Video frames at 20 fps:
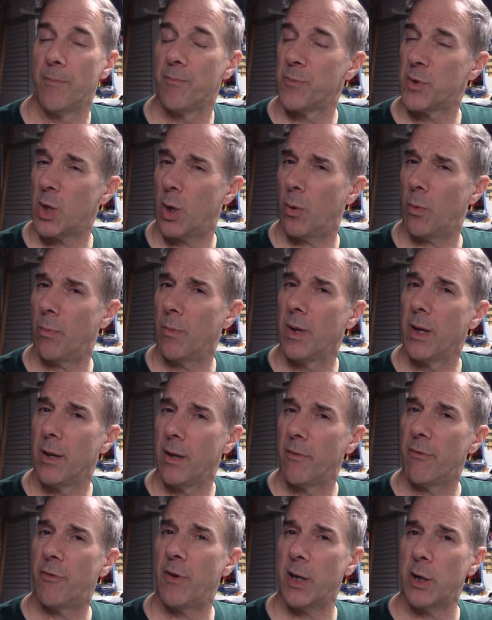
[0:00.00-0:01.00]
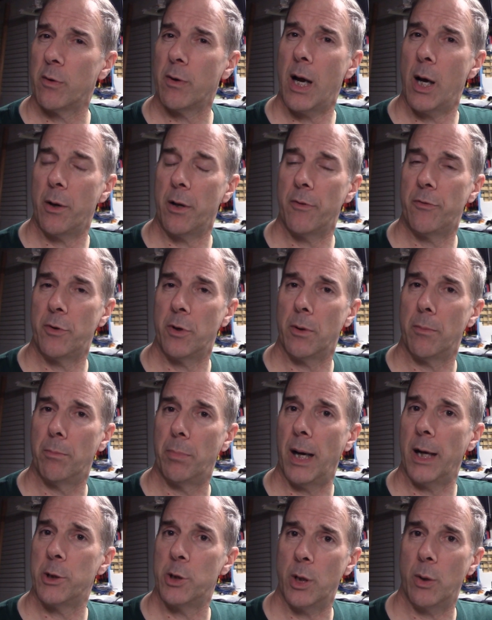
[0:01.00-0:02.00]
So figure out if your
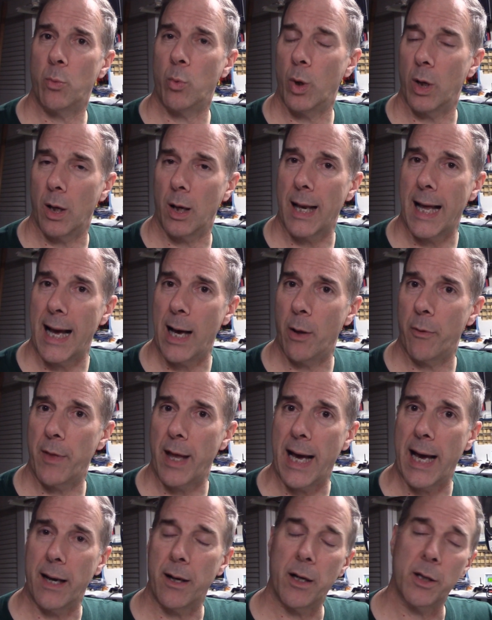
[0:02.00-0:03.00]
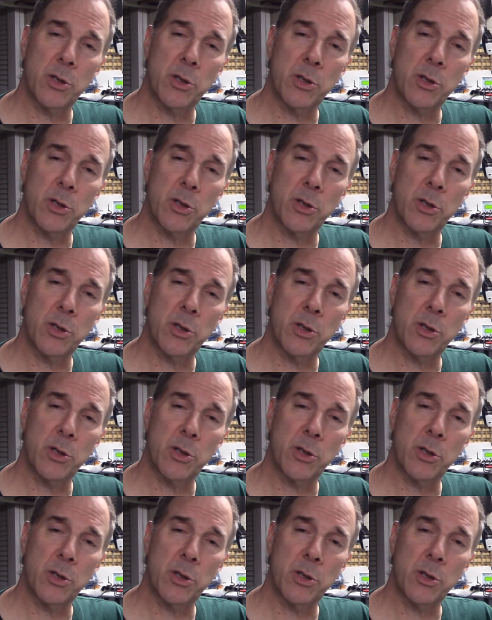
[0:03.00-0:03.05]
budget would allow that.